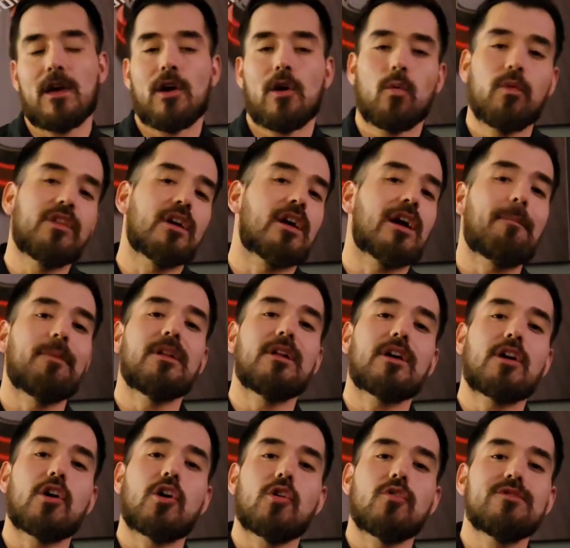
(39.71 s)
with a couple of
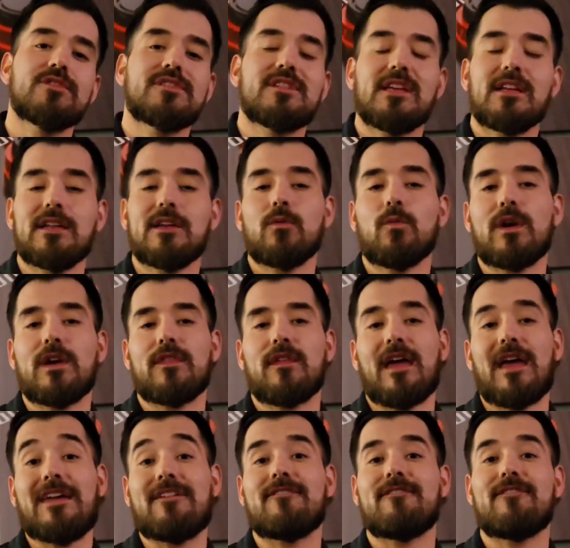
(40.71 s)
codes dealing with
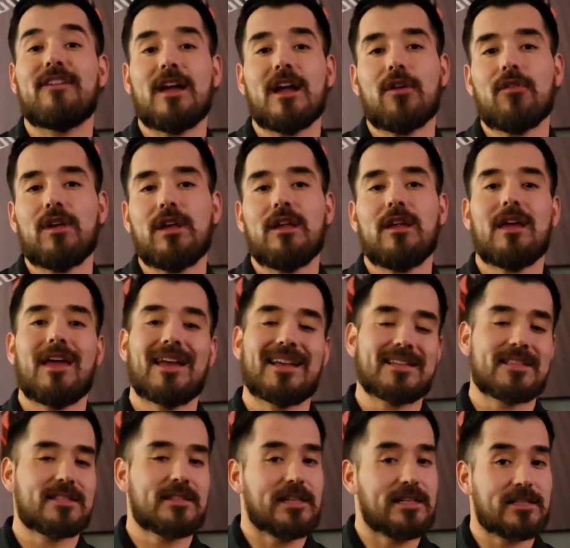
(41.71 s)
a very
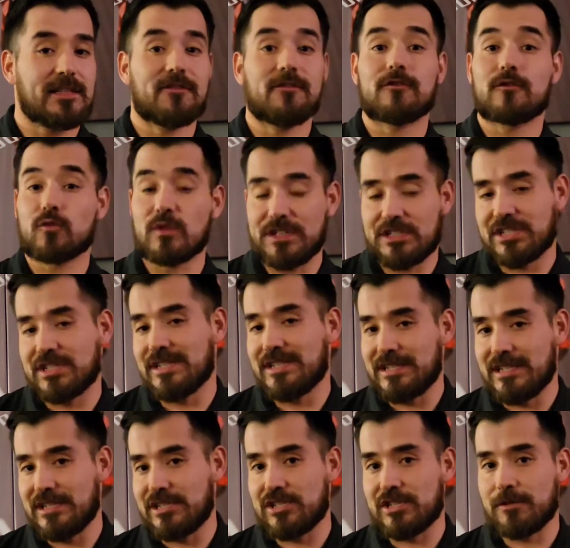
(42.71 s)
excessive rich
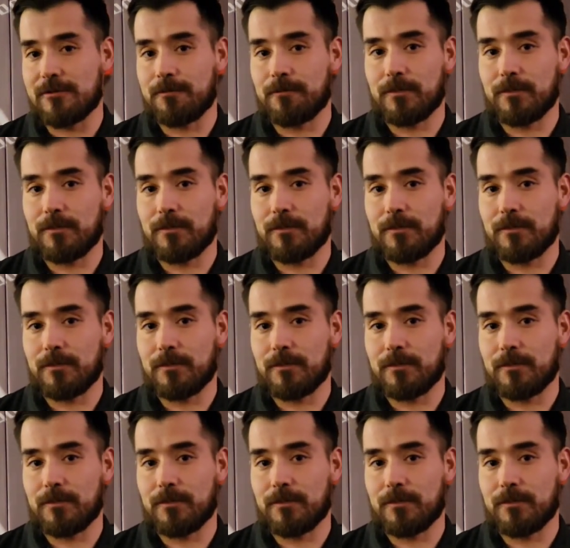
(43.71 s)
condition.